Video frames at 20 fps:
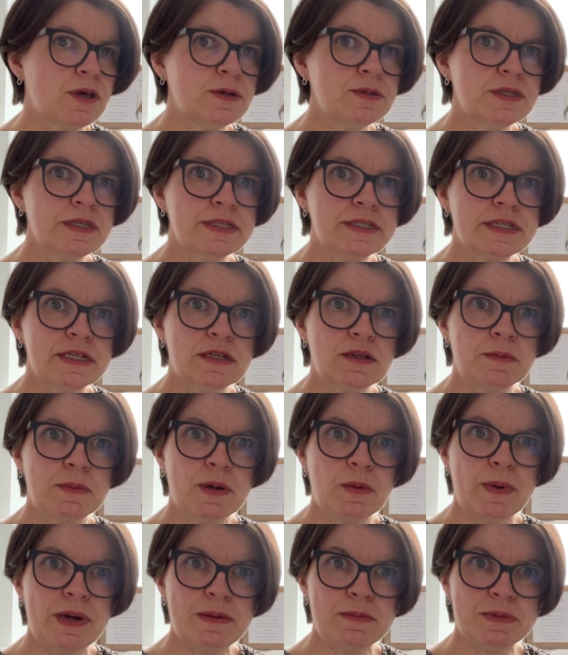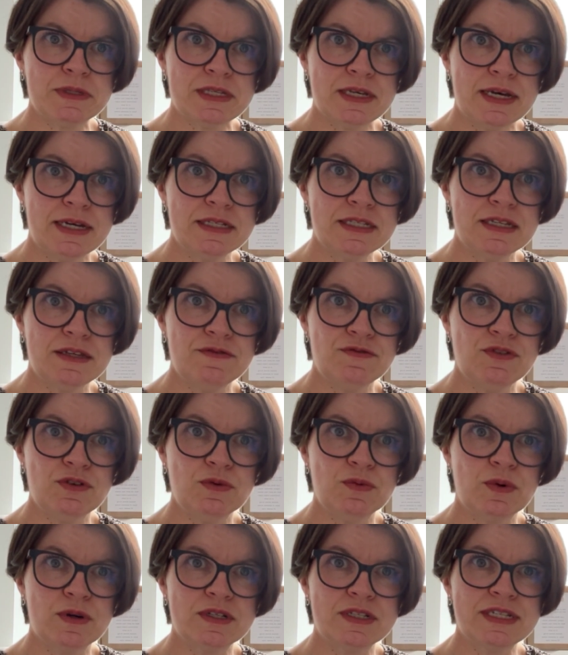those are still on my website if
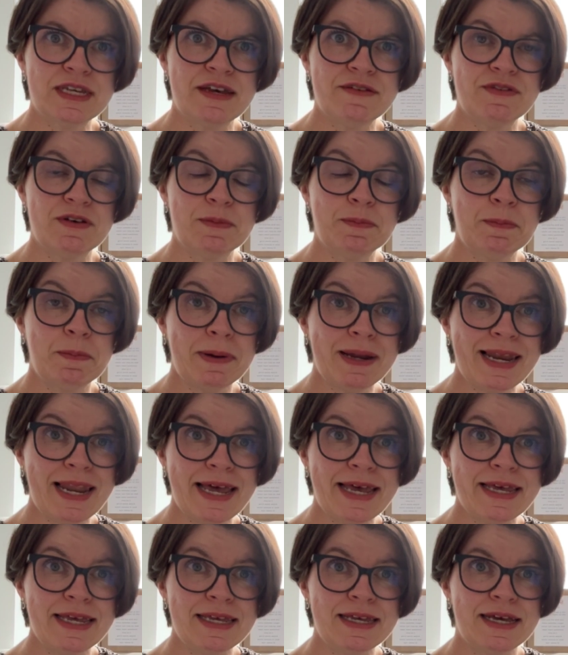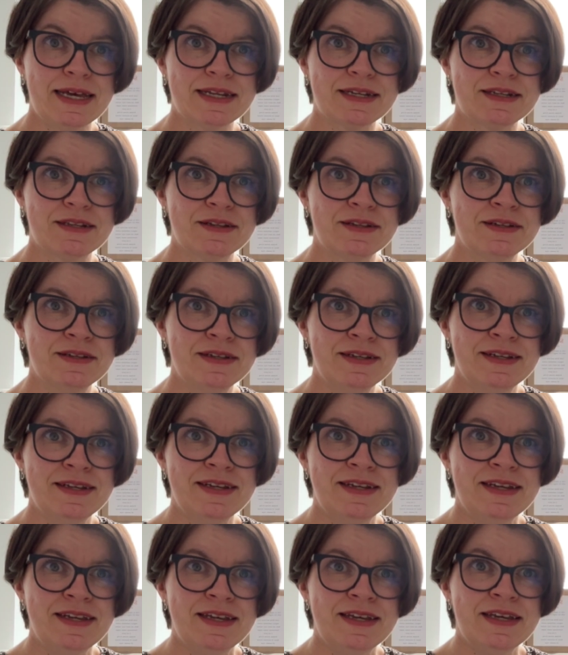you want to have a play at
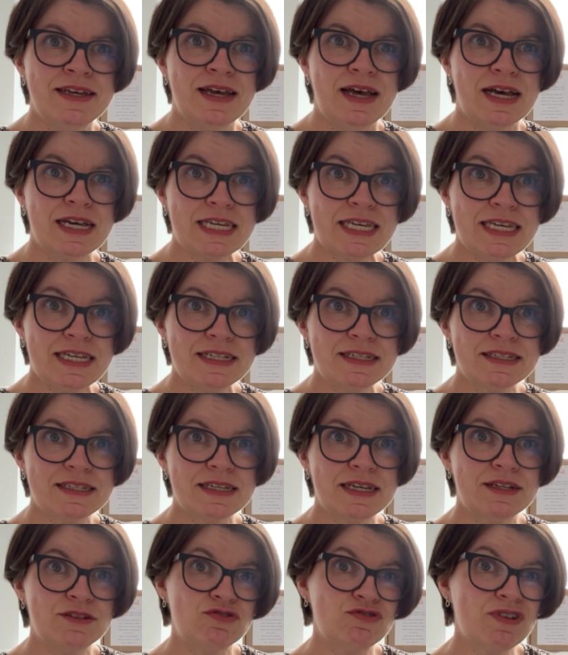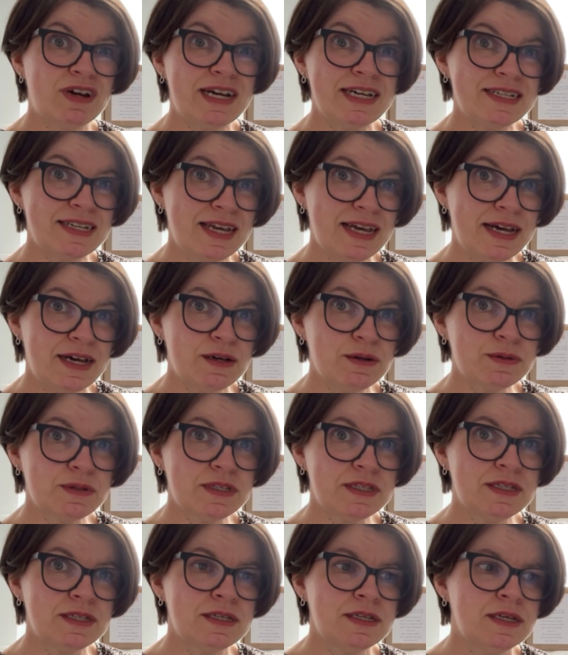a kit and try it
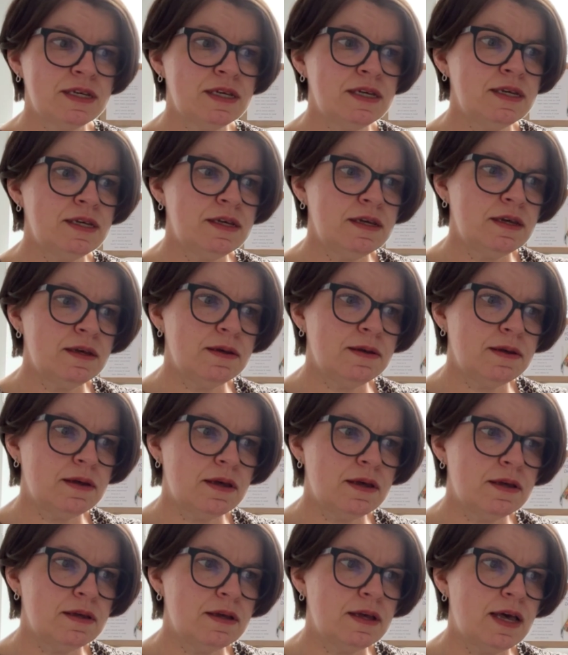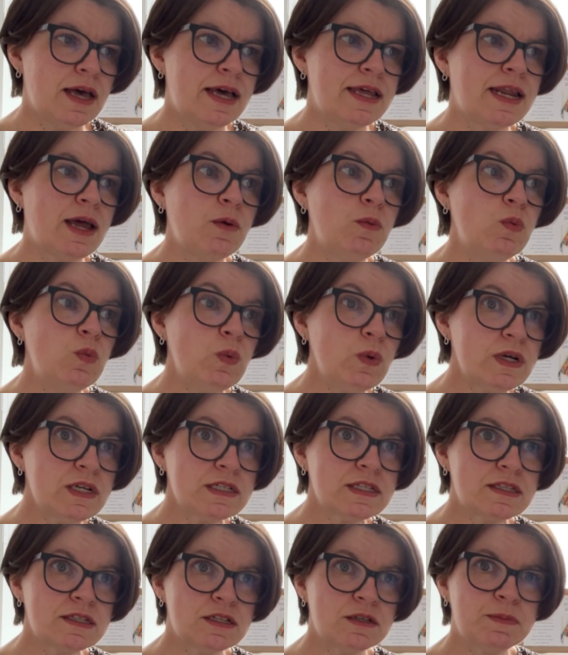out. And I
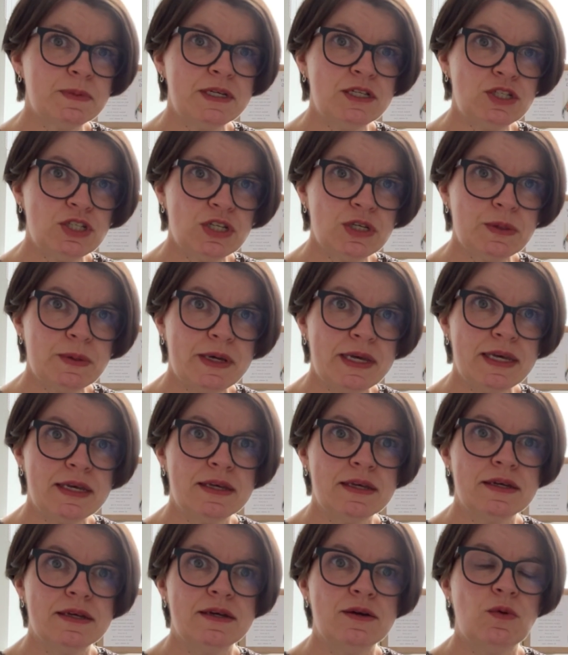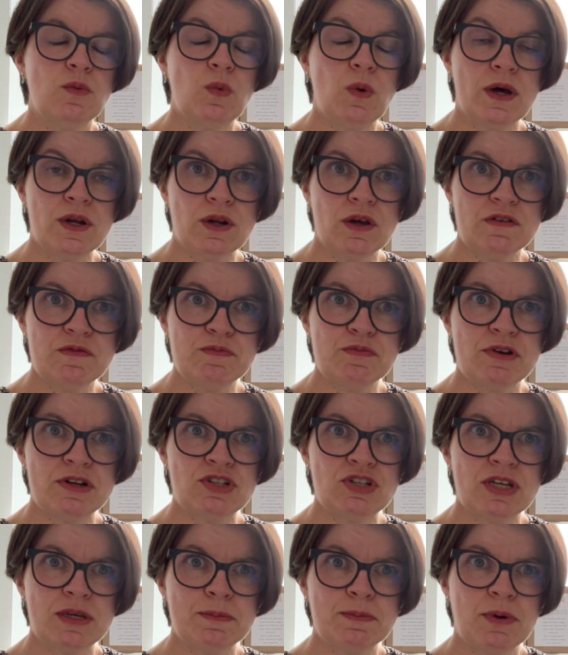will still be doing one-off
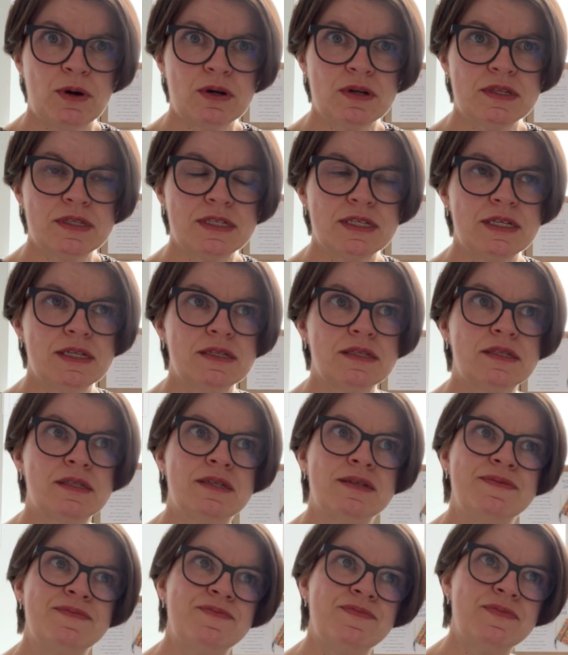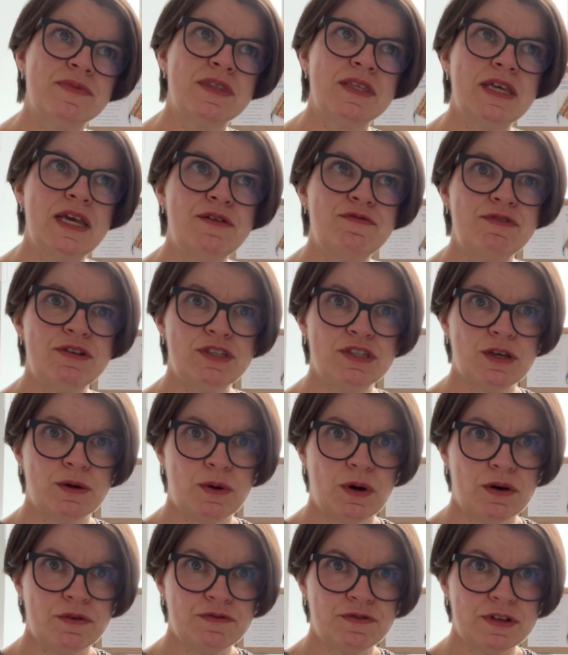project boxes every
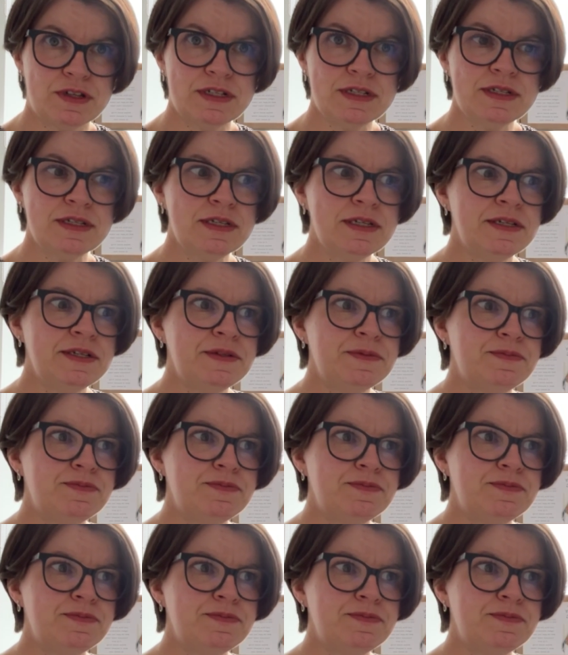so often